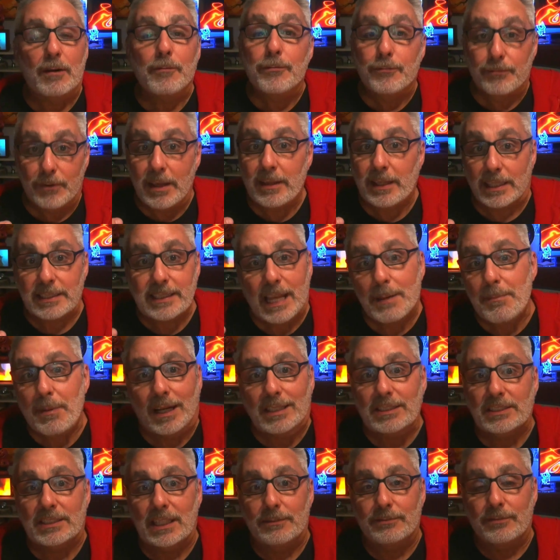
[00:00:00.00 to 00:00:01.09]
because I buy
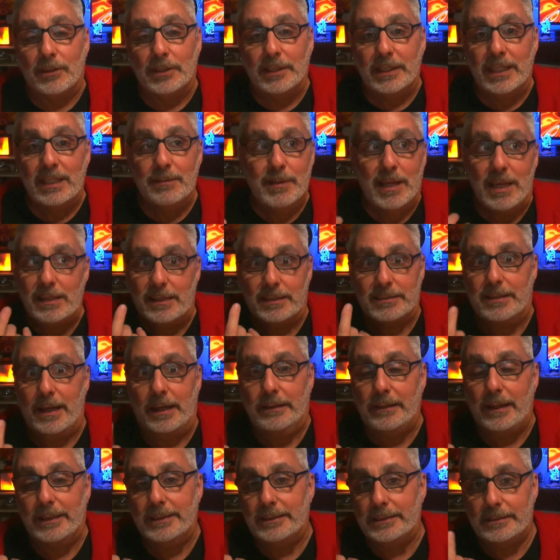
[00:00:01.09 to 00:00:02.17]
stuff on eBay because I
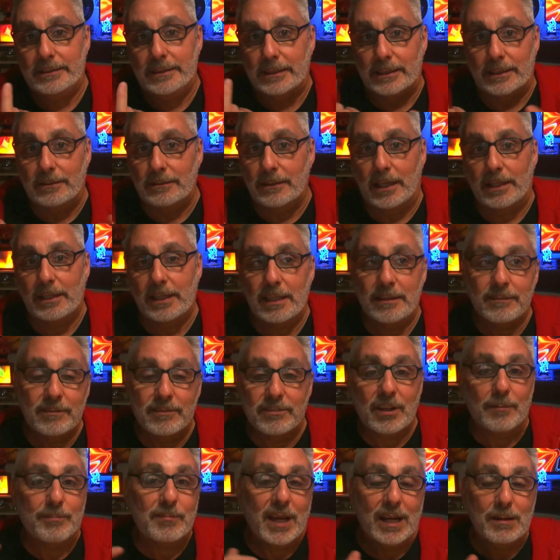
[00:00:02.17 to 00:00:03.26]
like it, and
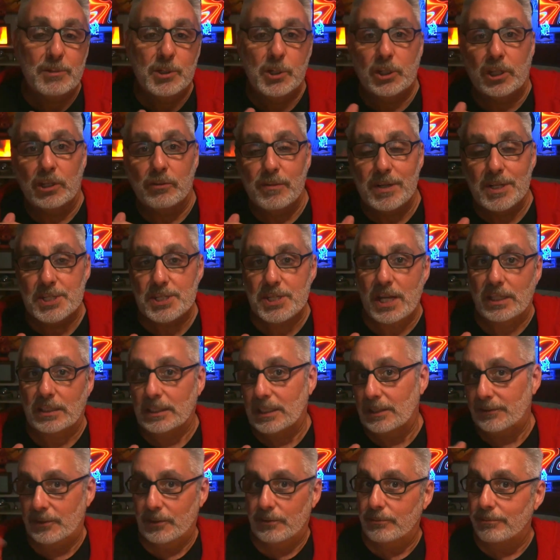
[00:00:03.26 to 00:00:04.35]
sometimes you can resell it
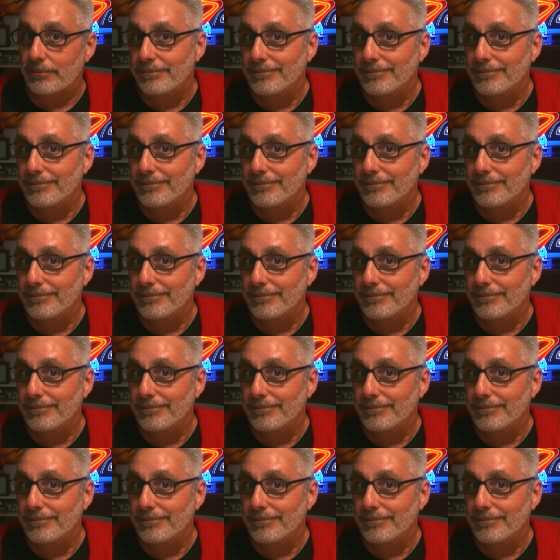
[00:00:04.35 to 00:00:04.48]
if you,